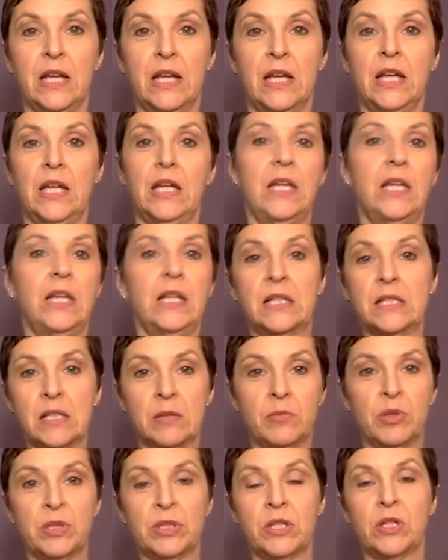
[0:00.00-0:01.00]
he
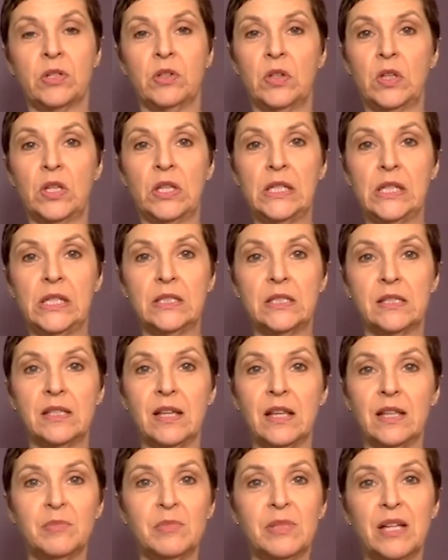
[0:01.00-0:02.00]
doesn't particularly need to
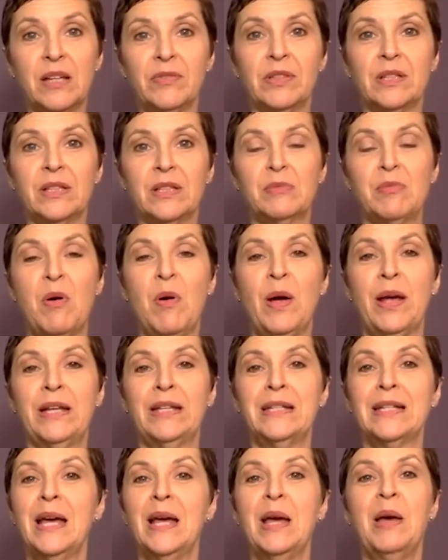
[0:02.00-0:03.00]
sell himself at this point,
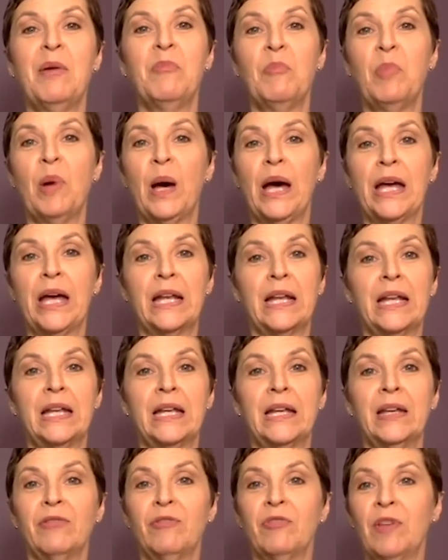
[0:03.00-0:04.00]
but
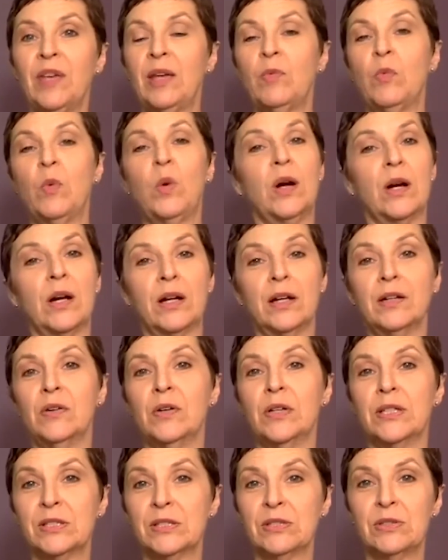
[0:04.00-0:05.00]
if he were
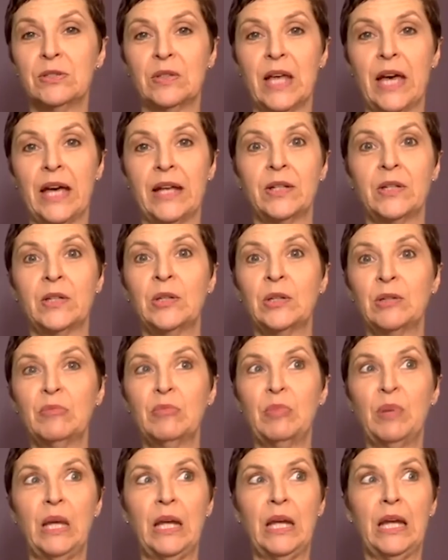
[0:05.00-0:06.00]
going to do that, it could
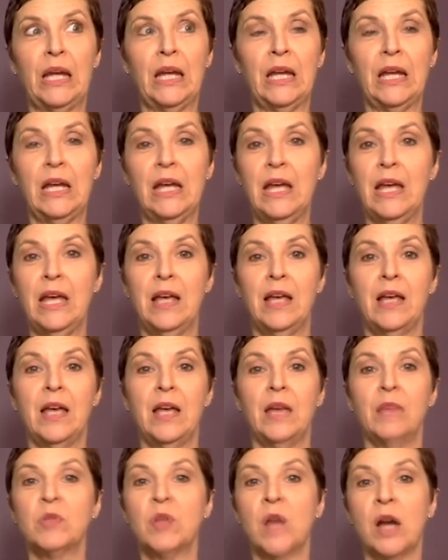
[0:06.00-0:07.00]
be
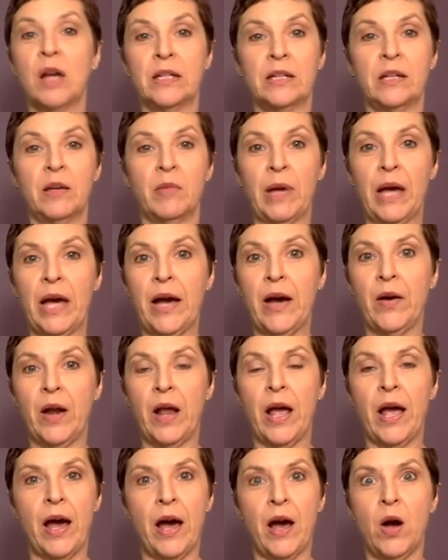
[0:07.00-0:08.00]
him talking about
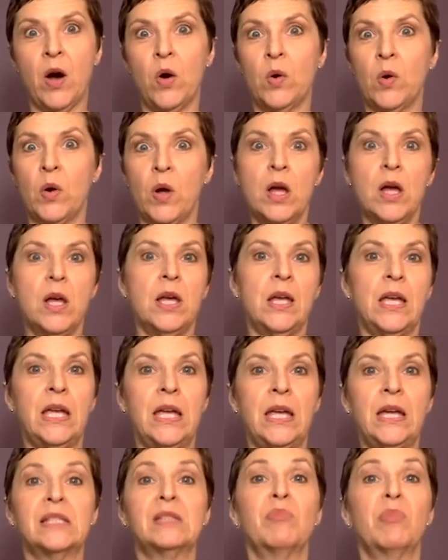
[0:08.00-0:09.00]
how he
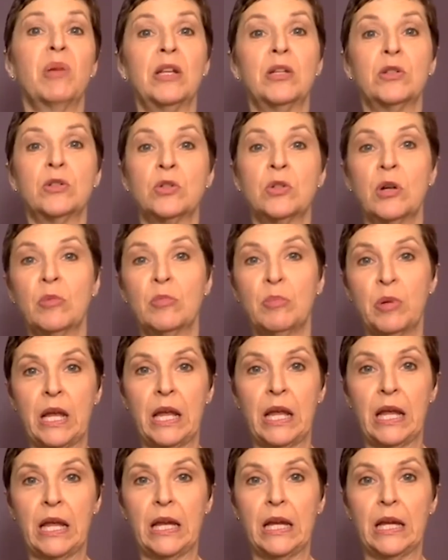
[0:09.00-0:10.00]
has been
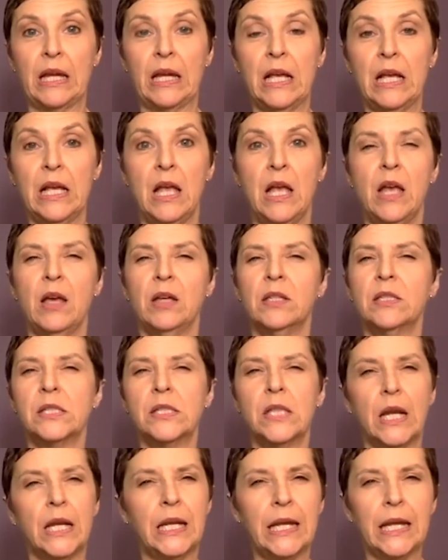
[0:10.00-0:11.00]
interpreting,
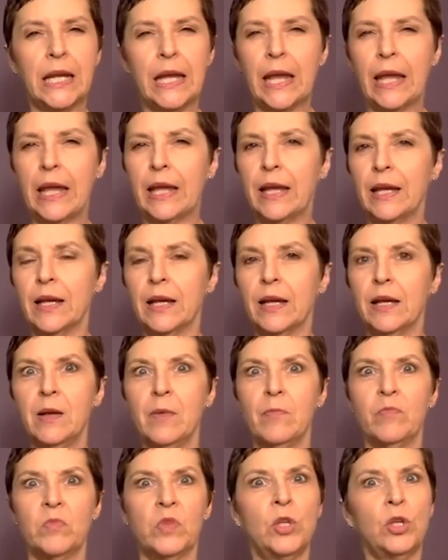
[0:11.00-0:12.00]
studying
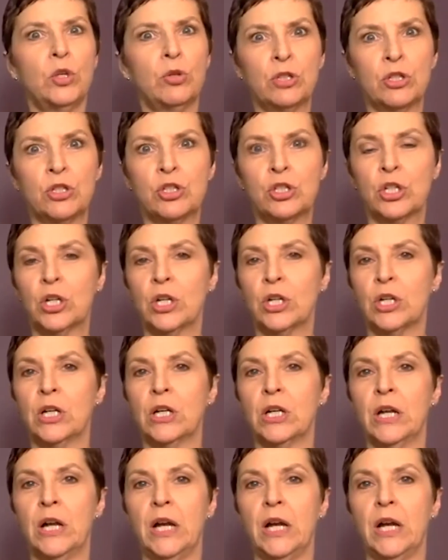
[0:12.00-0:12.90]
literature,